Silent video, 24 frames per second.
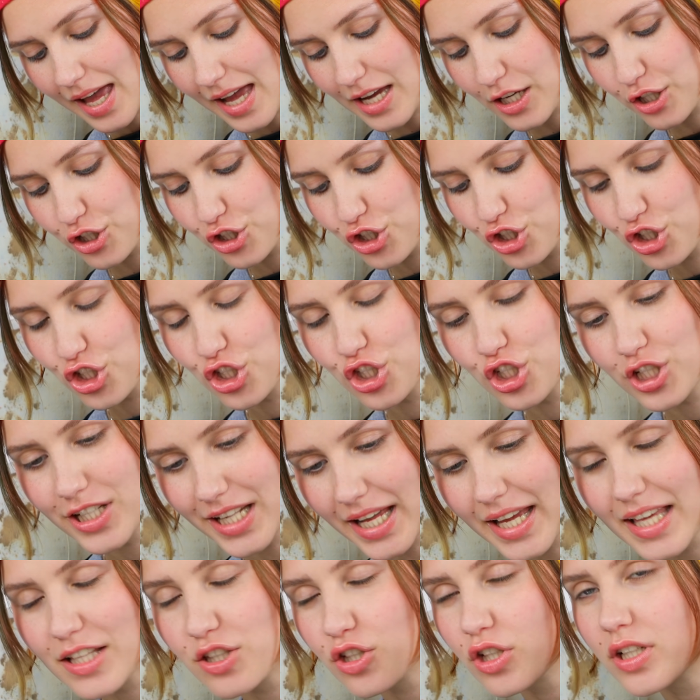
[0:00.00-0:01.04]
ex
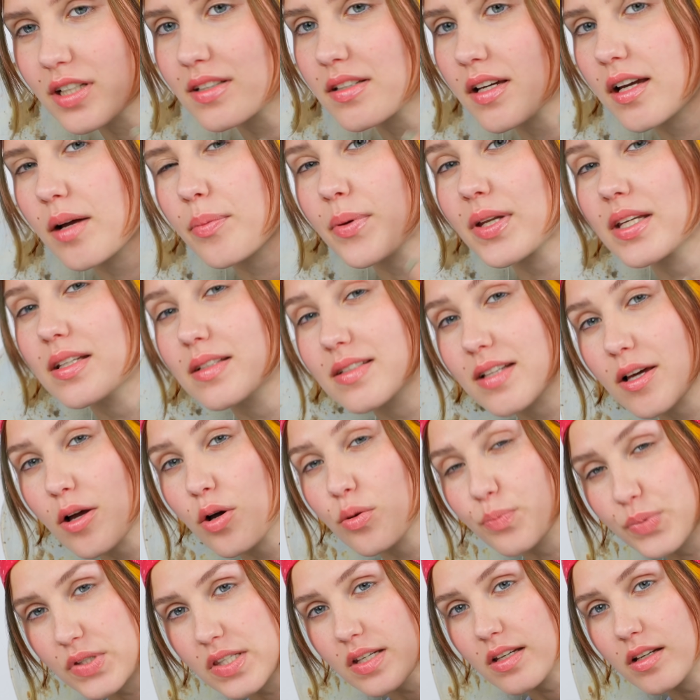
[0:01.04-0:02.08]
it's gonna take up an
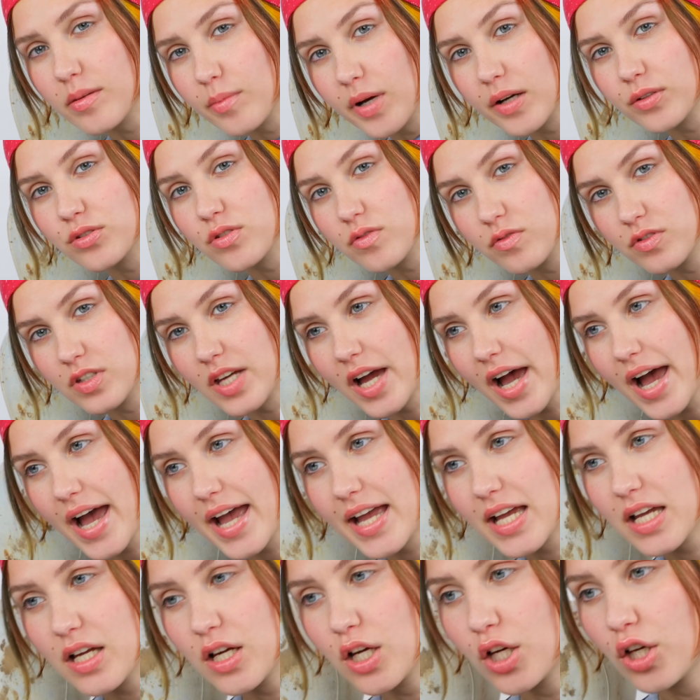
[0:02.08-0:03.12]
obscene amount of
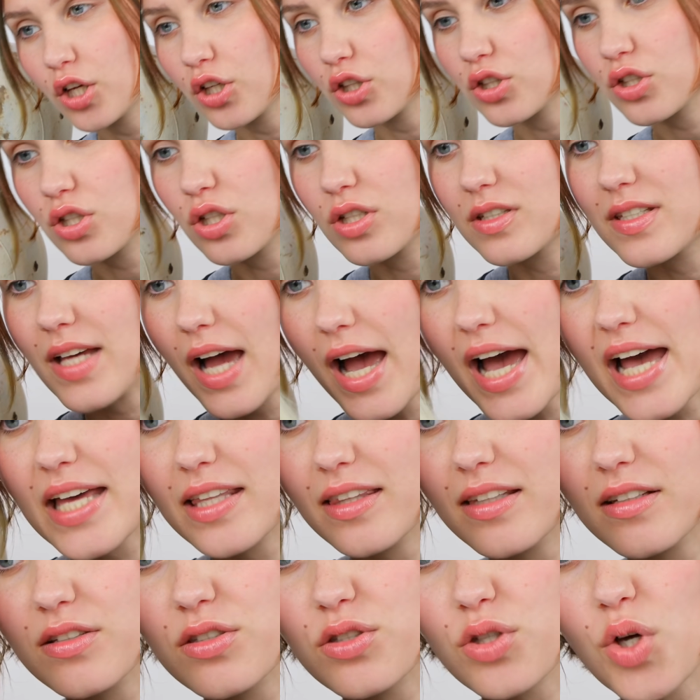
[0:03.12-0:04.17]
dye to
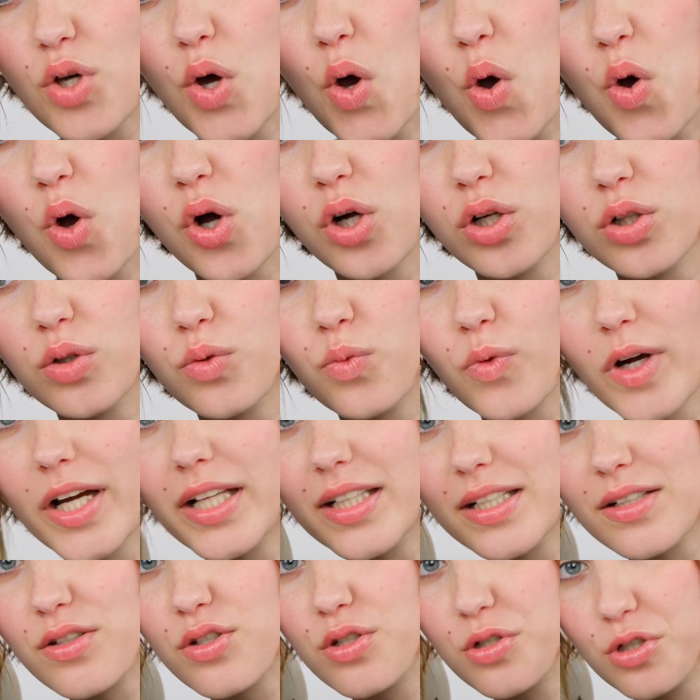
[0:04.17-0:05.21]
dye this all while
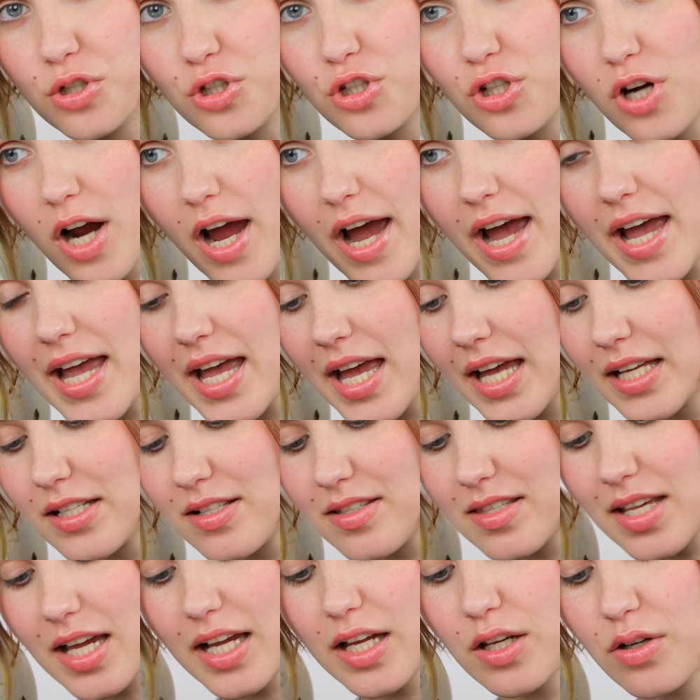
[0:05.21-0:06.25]
it's dry. And
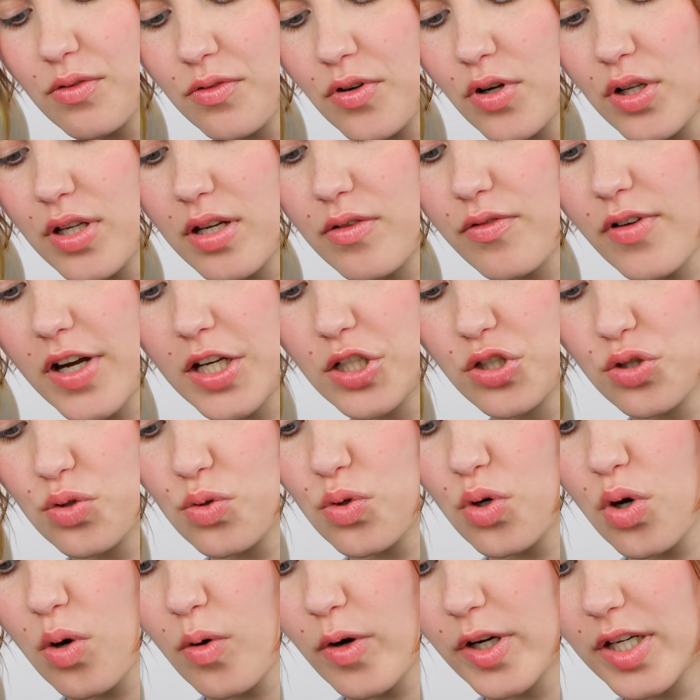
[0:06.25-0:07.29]
second of all, if I do
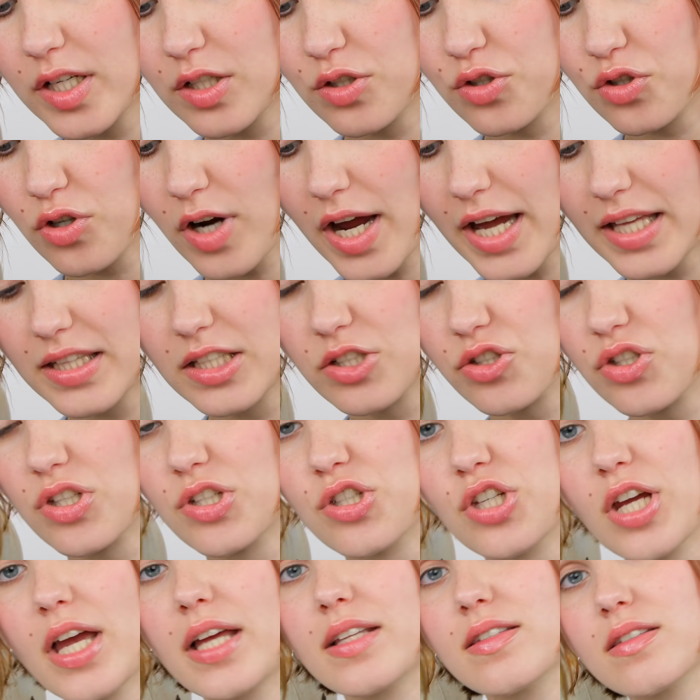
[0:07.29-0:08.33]
go on it dry, there's a
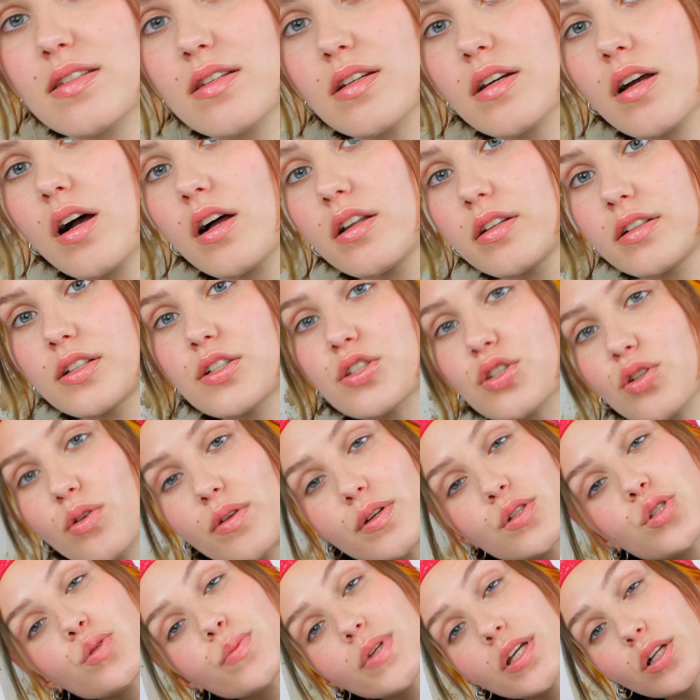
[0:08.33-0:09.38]
chance the color is
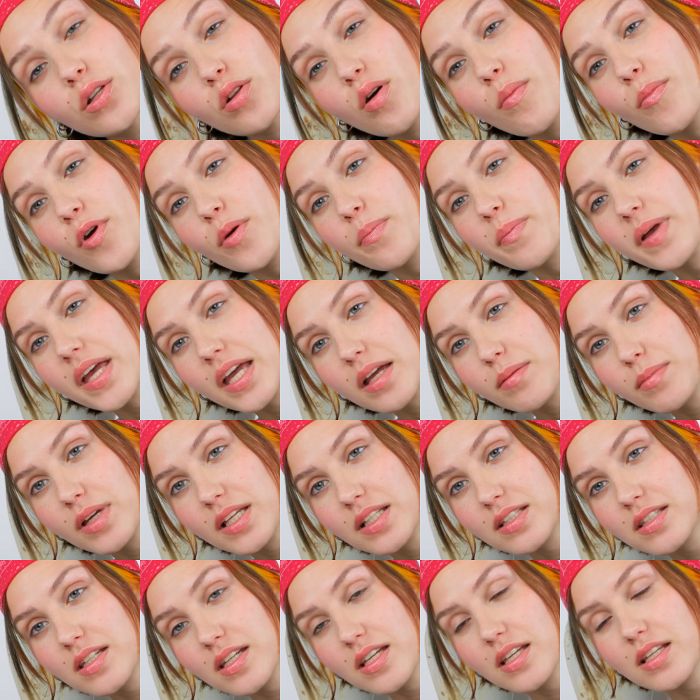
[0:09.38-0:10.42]
going to be a lot more
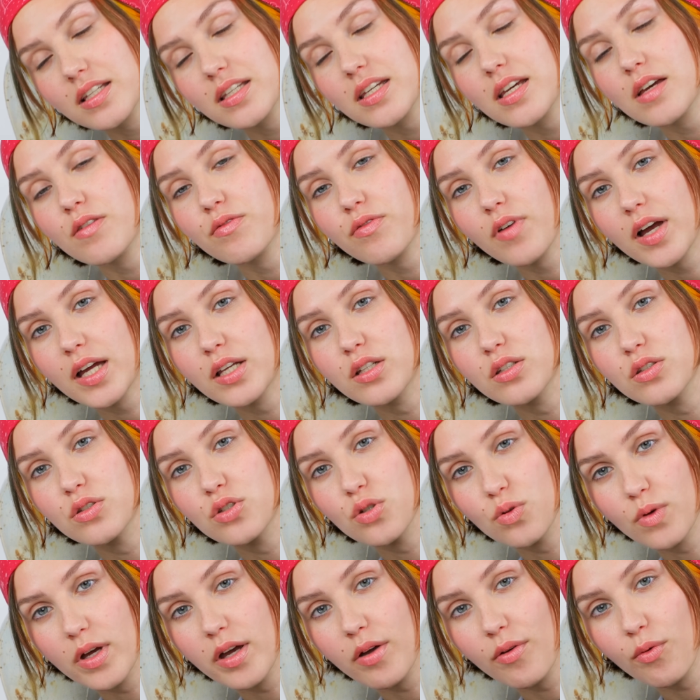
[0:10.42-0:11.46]
pigmented. If I
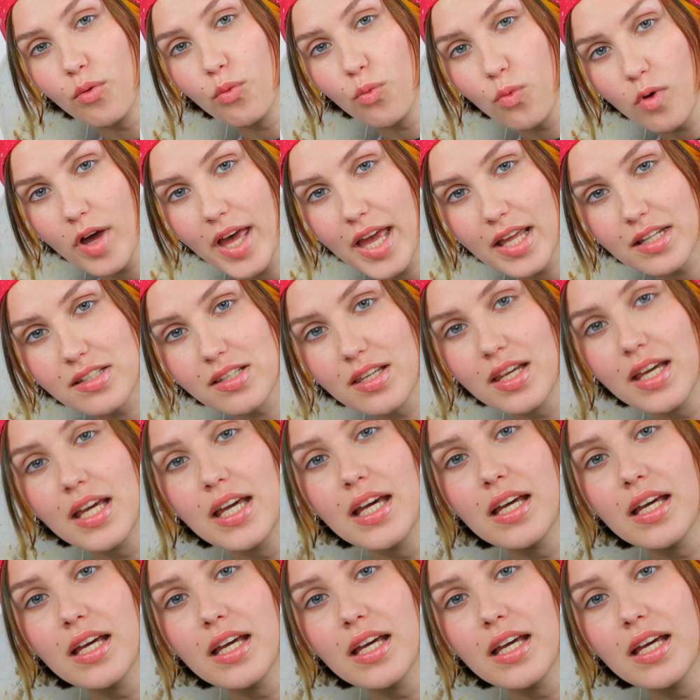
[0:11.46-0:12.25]
do it wet,